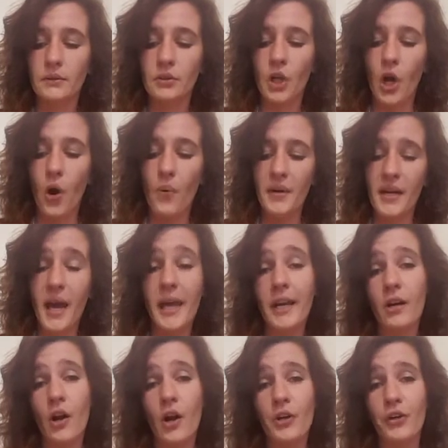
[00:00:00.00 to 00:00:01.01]
going at
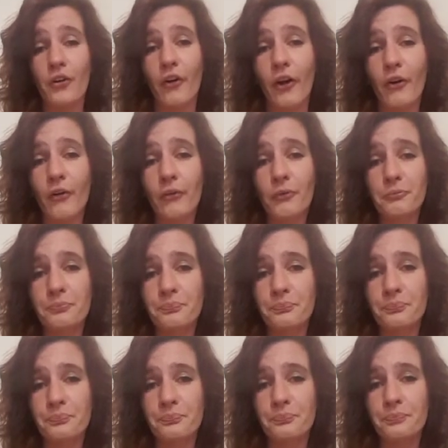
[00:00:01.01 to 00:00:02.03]
it on your own.
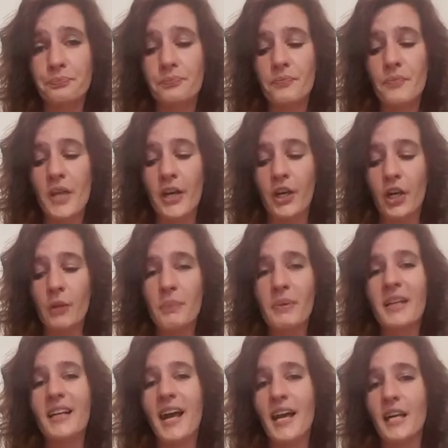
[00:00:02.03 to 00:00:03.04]
It could
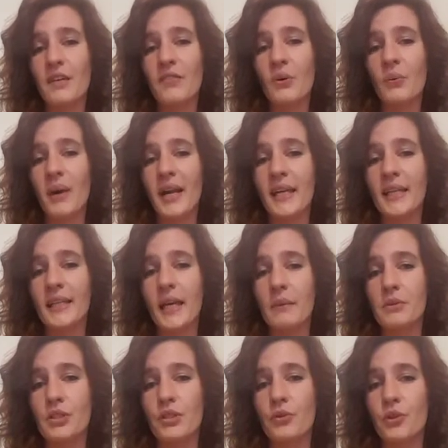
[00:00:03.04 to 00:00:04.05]
be kind of a waiting
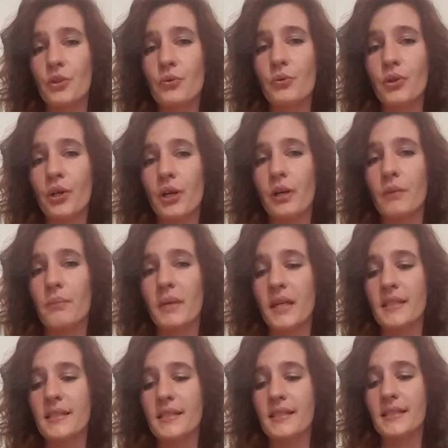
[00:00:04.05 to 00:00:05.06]
game too. You could
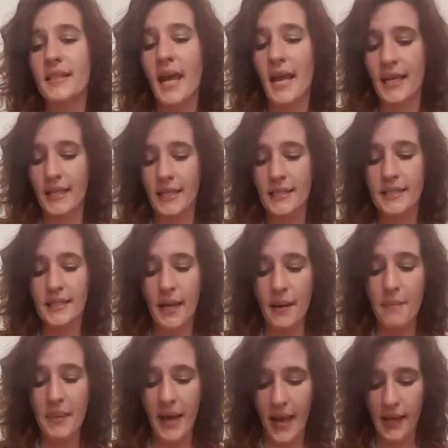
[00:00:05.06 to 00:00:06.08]
be taking a
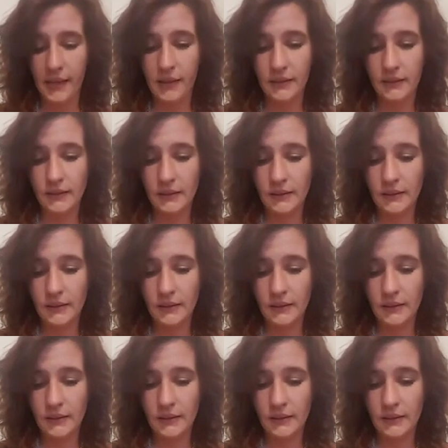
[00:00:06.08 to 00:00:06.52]
step back,